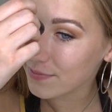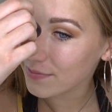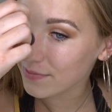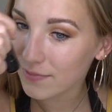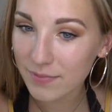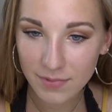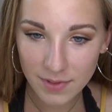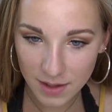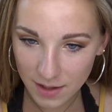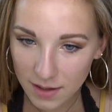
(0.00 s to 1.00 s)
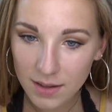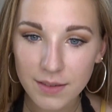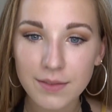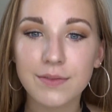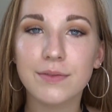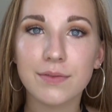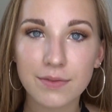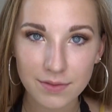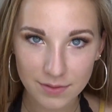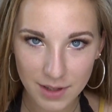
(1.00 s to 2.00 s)
What? What are you supposed to be putting
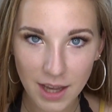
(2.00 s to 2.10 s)
on it?